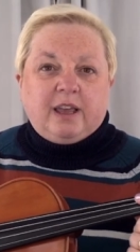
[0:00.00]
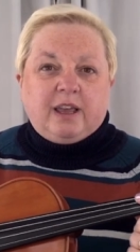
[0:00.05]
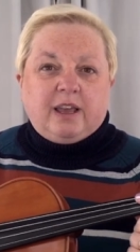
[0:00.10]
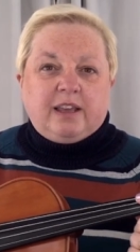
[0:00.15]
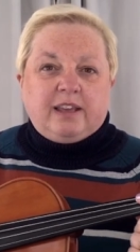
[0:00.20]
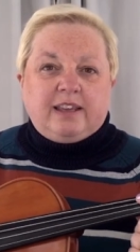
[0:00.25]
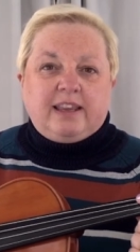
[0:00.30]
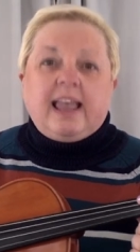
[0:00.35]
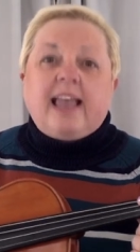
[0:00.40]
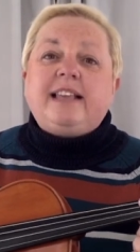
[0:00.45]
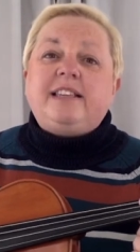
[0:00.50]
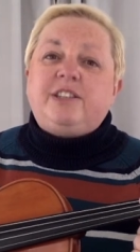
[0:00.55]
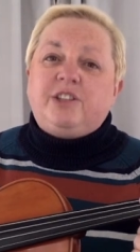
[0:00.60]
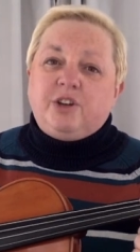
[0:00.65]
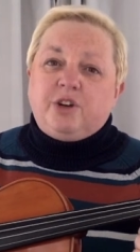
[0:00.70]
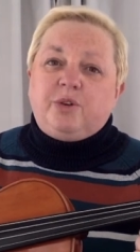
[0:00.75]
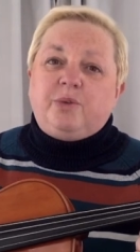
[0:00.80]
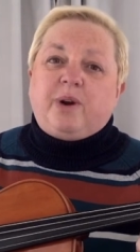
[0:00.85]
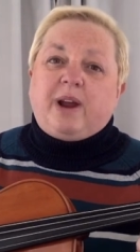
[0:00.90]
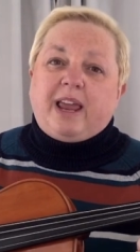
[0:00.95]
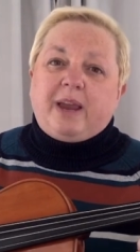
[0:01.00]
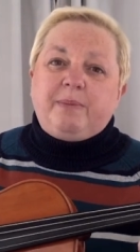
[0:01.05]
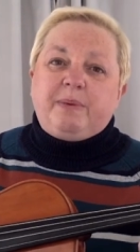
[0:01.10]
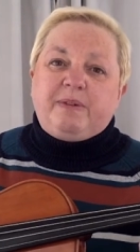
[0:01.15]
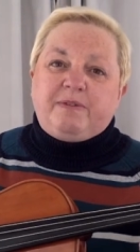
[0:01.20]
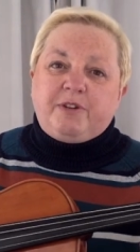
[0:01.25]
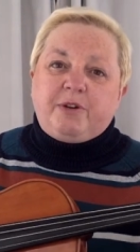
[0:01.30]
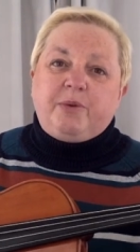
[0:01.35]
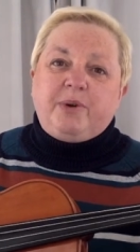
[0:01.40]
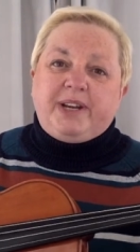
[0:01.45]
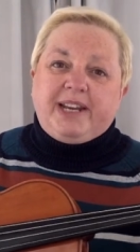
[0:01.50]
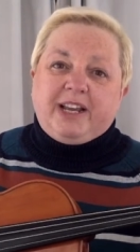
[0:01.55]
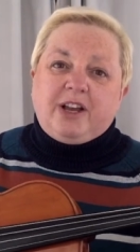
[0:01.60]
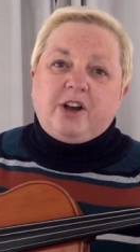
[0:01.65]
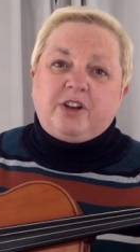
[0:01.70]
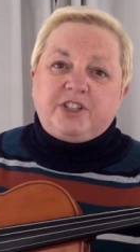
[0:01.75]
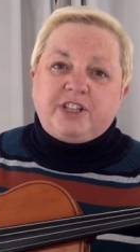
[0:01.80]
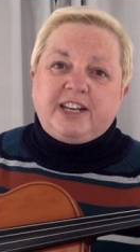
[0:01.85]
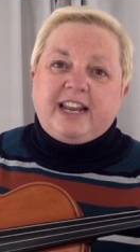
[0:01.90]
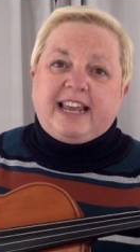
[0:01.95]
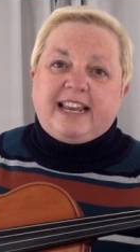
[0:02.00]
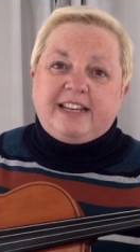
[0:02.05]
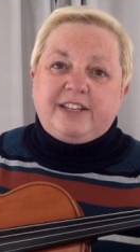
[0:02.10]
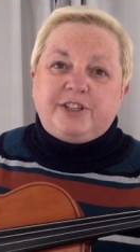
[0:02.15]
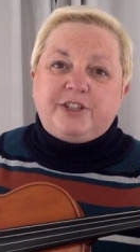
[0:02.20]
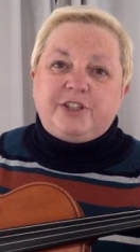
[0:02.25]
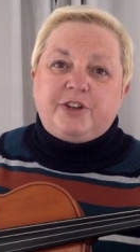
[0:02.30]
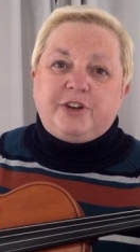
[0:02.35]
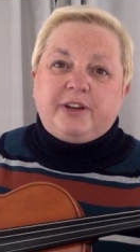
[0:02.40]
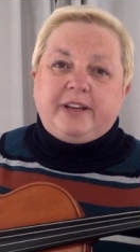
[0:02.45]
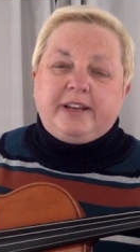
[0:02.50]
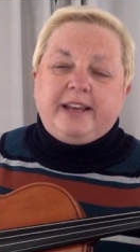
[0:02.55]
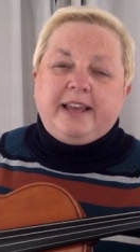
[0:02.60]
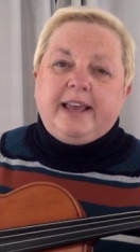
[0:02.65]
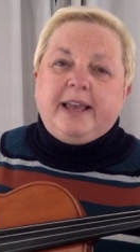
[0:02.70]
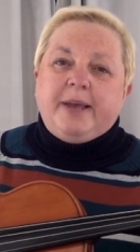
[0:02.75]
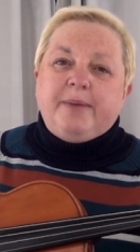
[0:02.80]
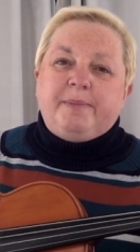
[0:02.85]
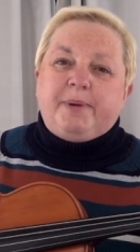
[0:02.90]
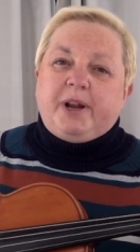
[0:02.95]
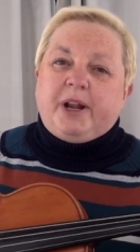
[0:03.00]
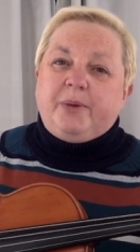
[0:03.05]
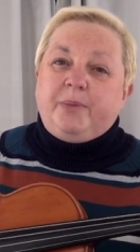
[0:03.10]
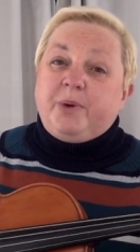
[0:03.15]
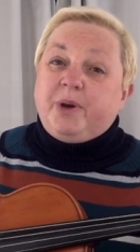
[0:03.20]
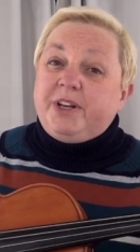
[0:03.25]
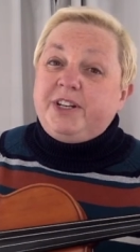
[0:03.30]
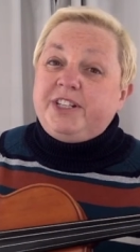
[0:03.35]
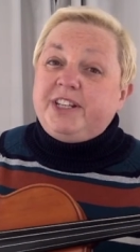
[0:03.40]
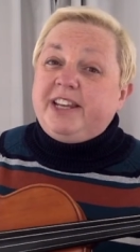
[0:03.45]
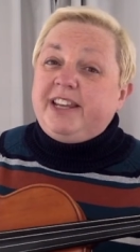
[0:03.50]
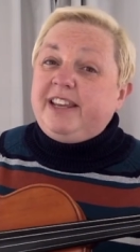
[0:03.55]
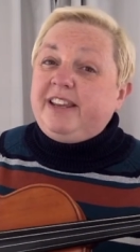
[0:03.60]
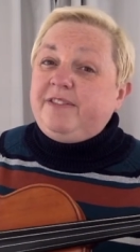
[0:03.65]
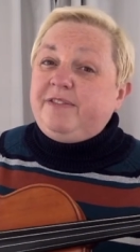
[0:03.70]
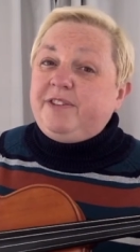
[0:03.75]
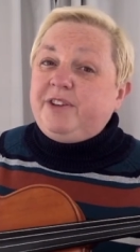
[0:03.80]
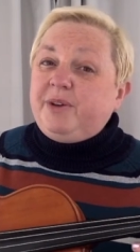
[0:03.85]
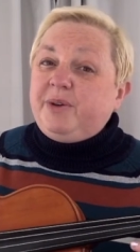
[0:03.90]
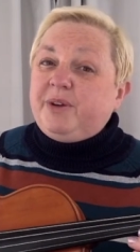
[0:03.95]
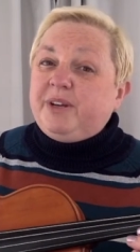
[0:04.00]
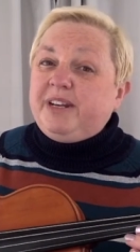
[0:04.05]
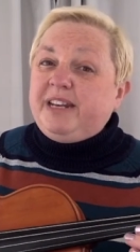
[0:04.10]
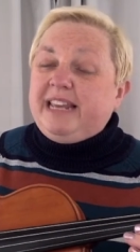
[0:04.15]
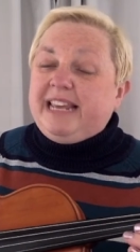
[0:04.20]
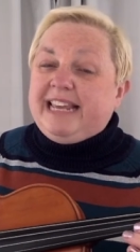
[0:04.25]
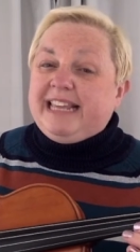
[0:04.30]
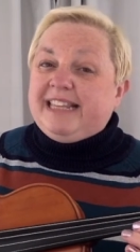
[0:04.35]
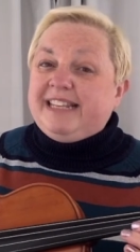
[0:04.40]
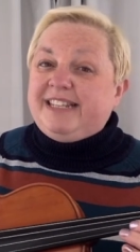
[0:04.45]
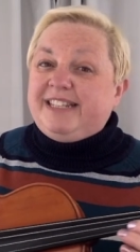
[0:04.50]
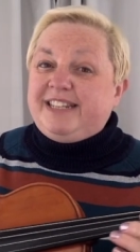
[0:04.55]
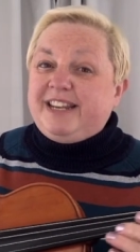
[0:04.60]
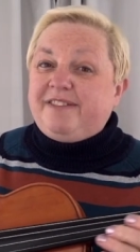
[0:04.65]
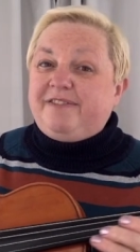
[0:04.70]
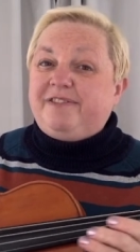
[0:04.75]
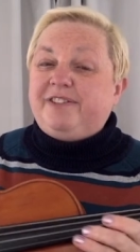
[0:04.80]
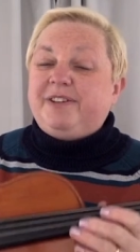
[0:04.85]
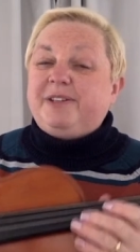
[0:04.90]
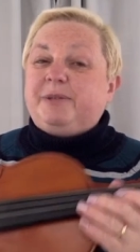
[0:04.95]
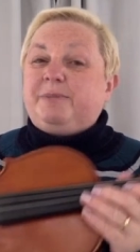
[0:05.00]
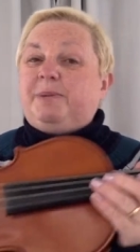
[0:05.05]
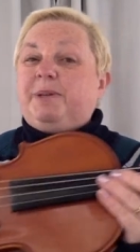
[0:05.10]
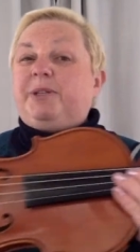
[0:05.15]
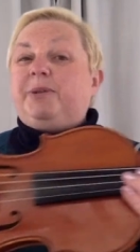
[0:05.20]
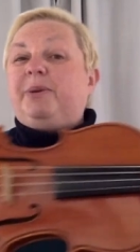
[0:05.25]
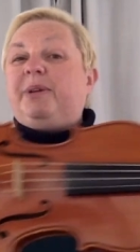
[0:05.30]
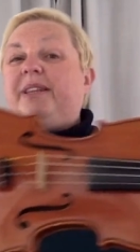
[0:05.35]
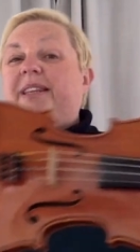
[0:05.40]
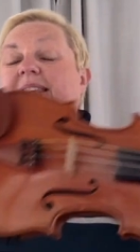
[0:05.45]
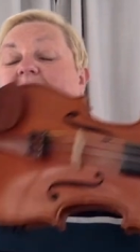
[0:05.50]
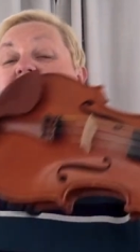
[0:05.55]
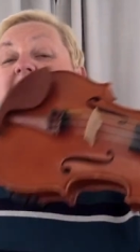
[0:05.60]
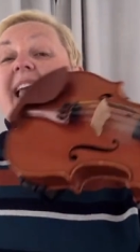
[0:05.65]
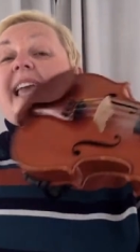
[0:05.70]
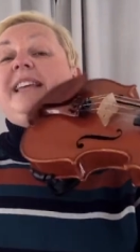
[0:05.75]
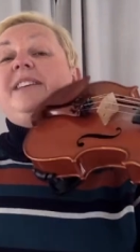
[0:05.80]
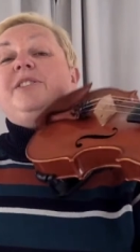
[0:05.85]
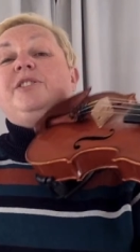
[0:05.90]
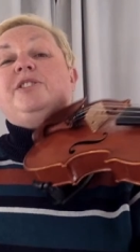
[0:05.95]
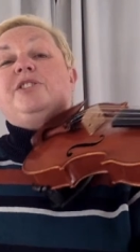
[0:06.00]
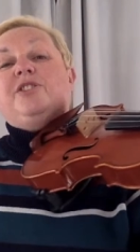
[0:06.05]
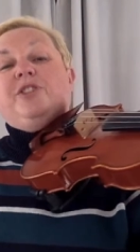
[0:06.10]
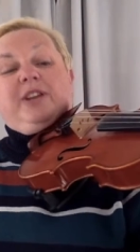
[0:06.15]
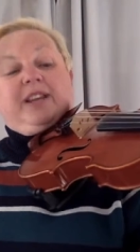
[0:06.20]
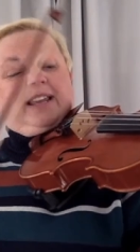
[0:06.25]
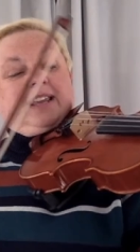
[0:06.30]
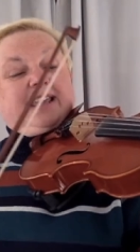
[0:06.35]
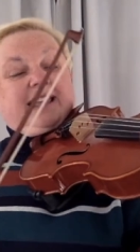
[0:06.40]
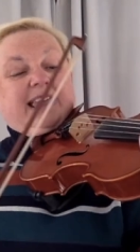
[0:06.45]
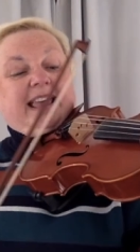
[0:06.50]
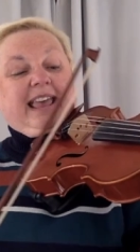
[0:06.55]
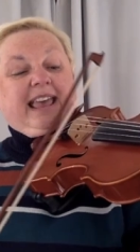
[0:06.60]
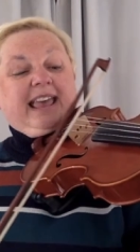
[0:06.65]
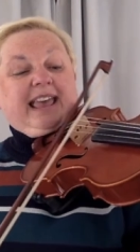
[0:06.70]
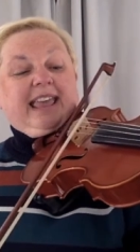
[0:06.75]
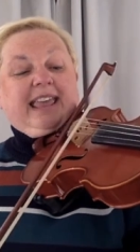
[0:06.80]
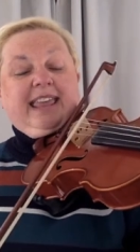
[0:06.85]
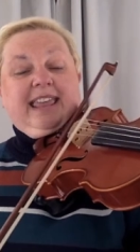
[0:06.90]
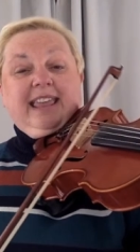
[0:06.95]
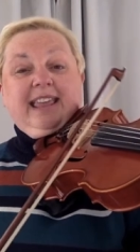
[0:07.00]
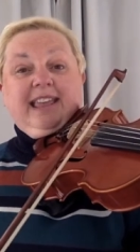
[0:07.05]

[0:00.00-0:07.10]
Yes, you're right, we've already got an A string, but I wonder if you can hear the difference between the A string, A,